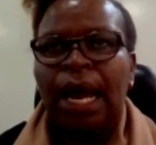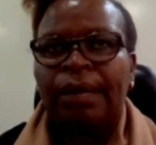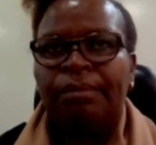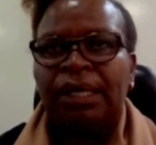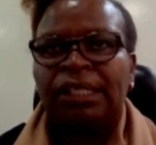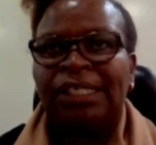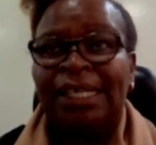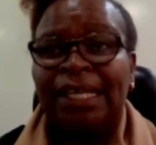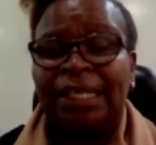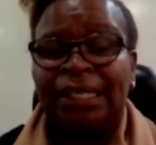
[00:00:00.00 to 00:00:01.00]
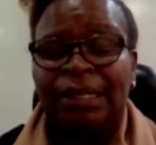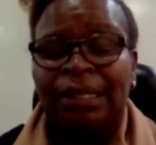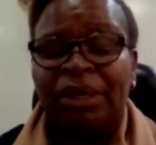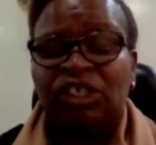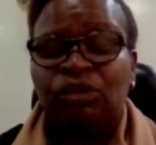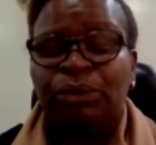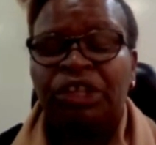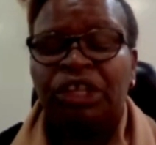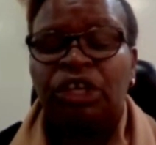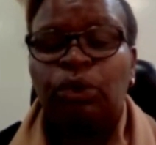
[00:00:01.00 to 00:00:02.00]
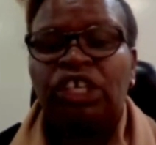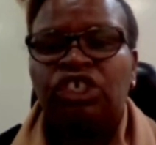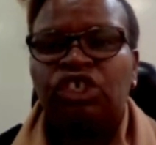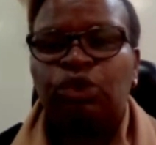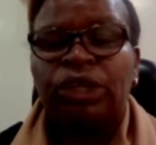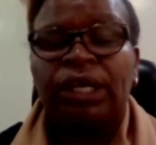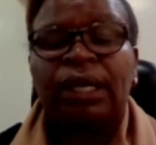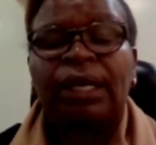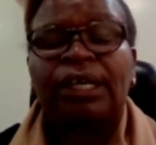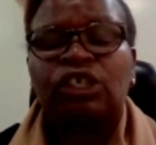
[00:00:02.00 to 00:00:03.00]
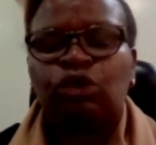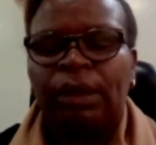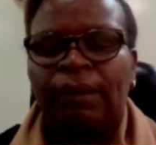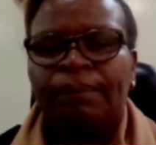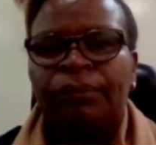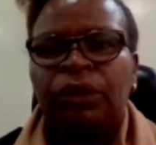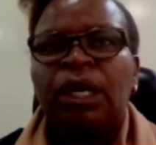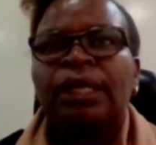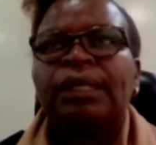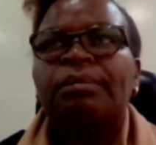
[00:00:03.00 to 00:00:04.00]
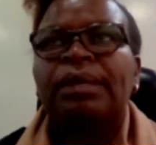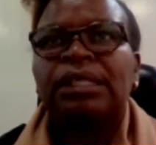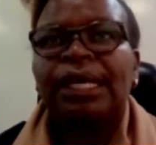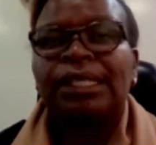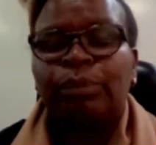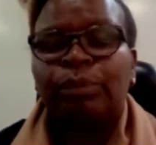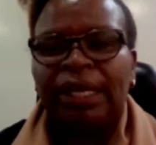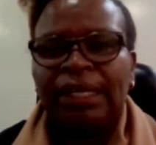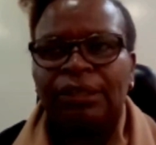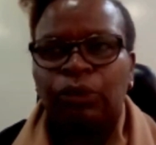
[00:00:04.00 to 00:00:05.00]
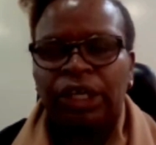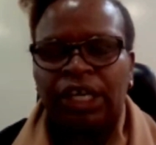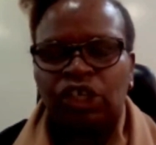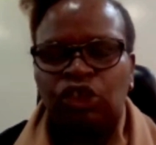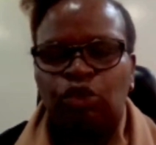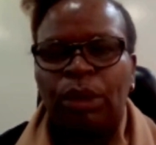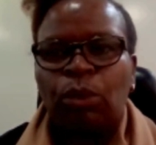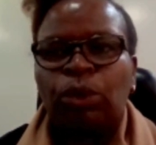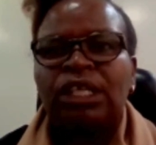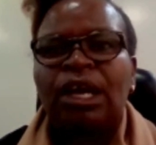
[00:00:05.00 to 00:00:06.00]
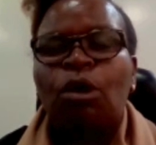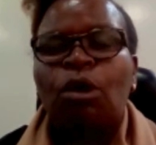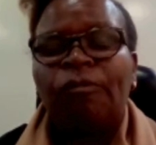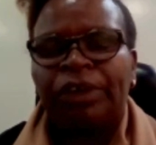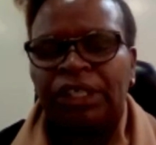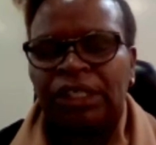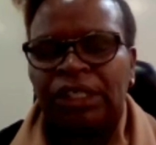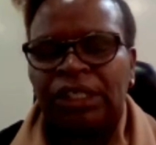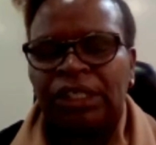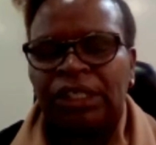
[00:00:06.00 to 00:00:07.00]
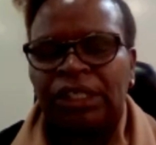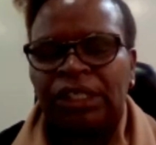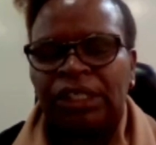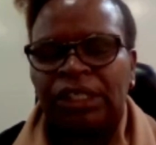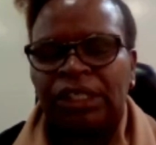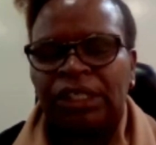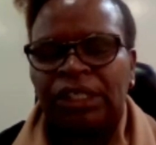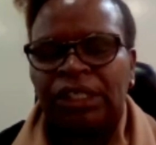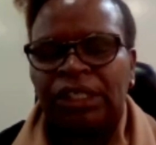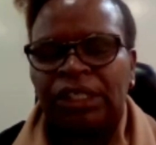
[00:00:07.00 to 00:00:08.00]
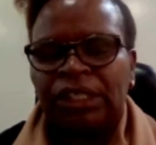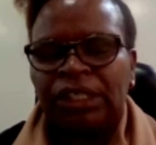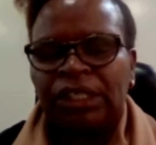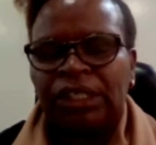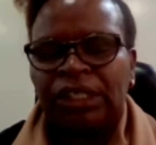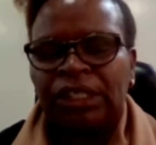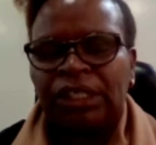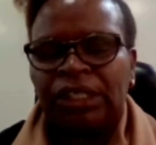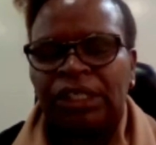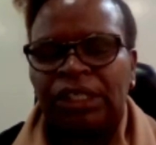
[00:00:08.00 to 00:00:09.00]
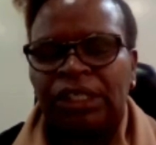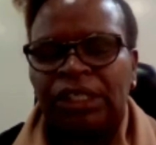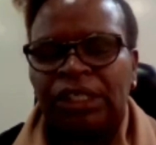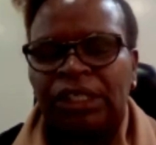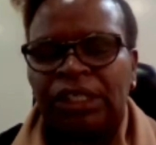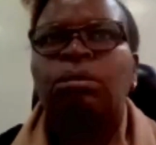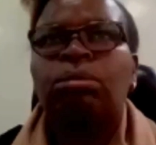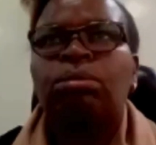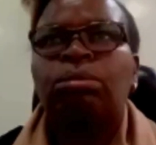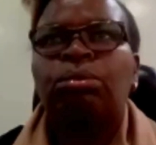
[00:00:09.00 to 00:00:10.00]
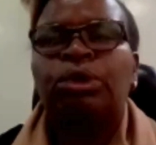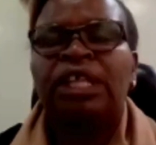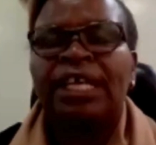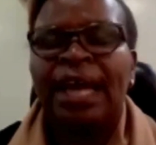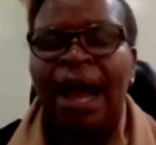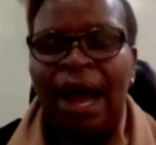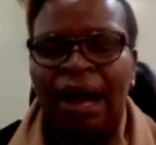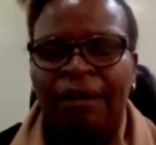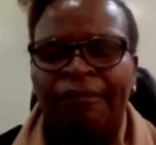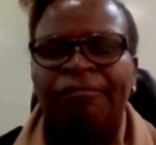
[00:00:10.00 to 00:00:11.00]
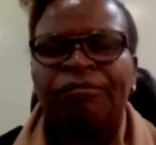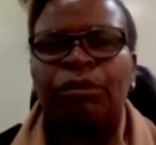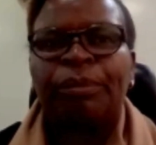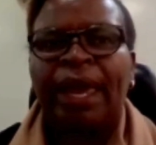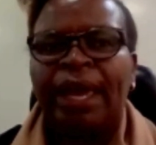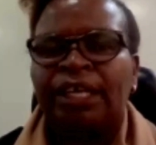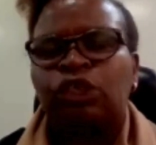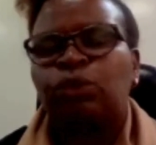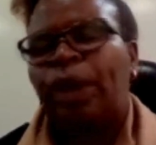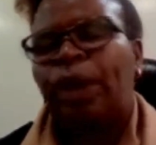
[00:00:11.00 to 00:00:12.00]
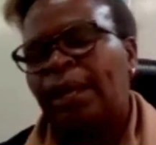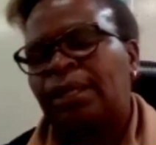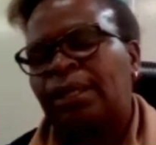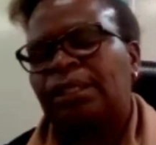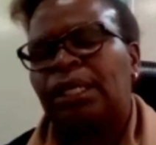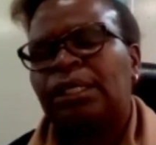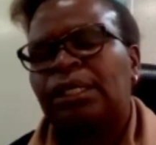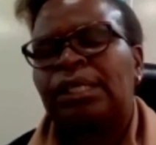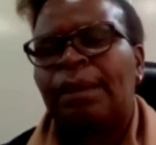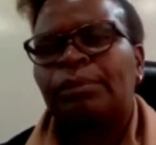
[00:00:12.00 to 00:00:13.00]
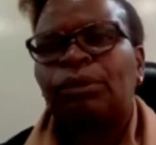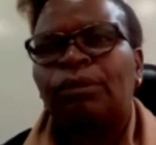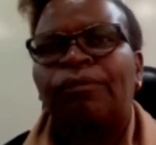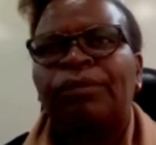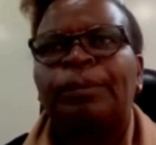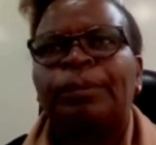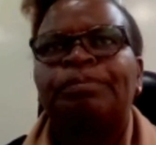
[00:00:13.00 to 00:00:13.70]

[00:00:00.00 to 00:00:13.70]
I must say that they must bring the knowledge to the customer. They must explain to the customer what their offerings. They must showcase what they have from end to end in terms of